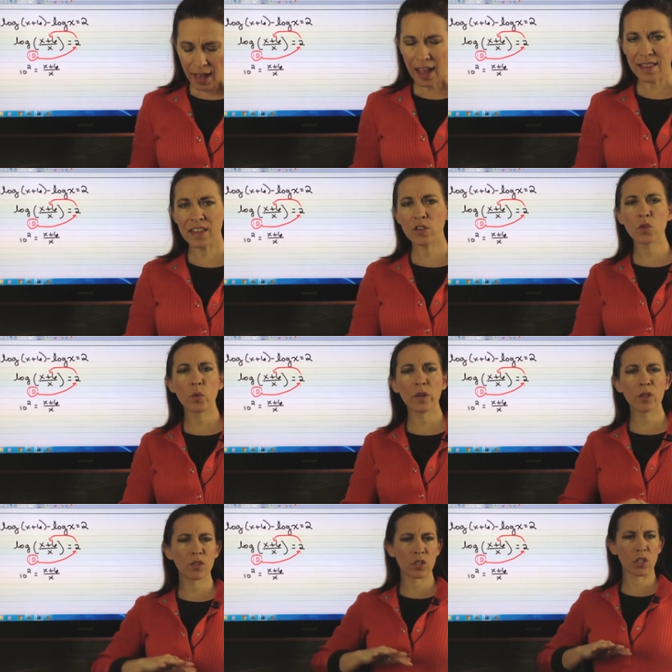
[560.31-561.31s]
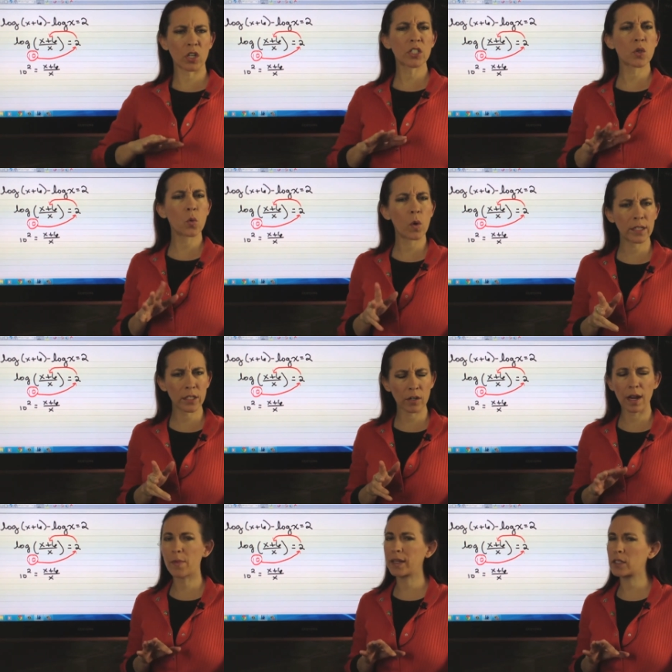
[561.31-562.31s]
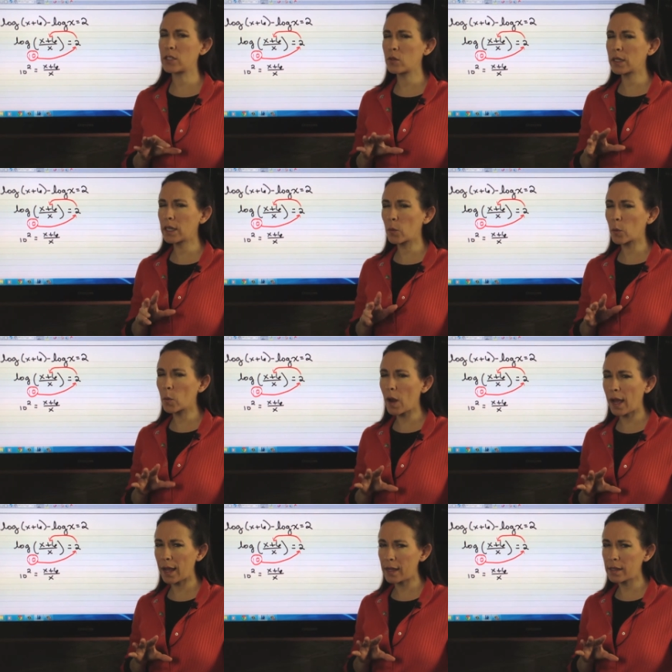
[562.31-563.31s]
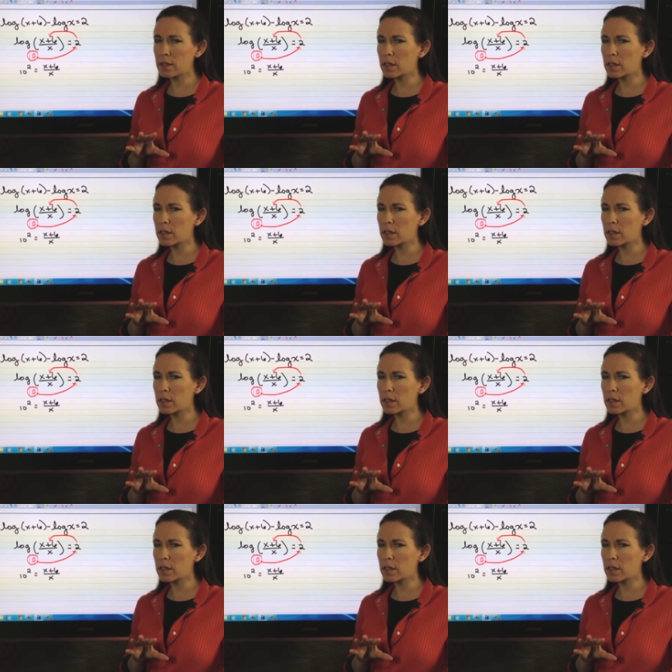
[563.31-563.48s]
And this is when you start to wonder, am I doing it right?